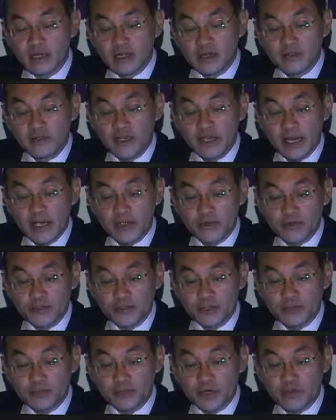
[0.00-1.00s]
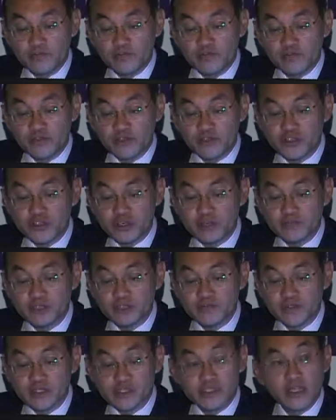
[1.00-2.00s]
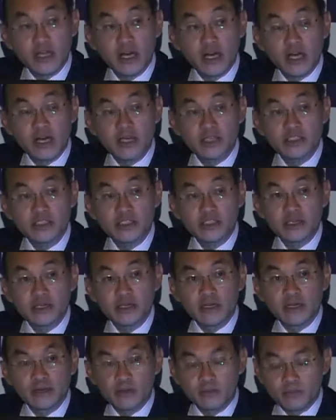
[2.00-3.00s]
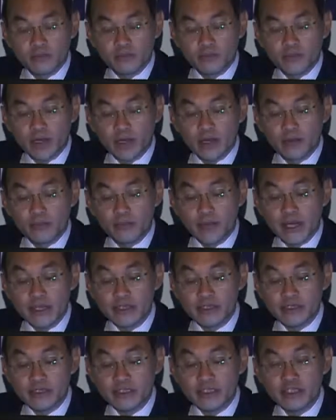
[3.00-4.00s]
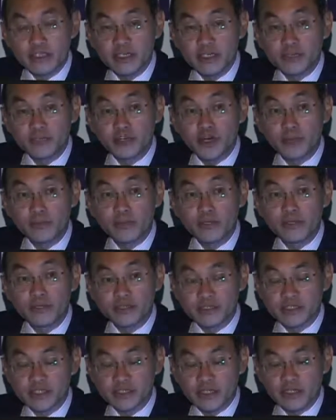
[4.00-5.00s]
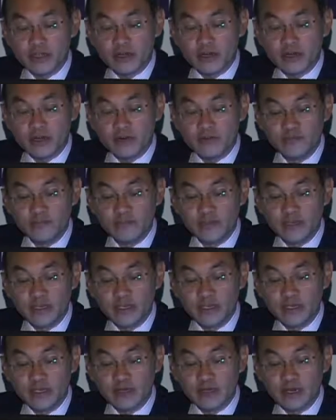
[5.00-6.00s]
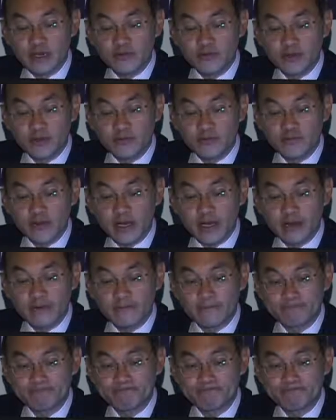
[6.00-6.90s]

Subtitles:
the aorta, both in terms of its size, patency and competency of the aortic valve.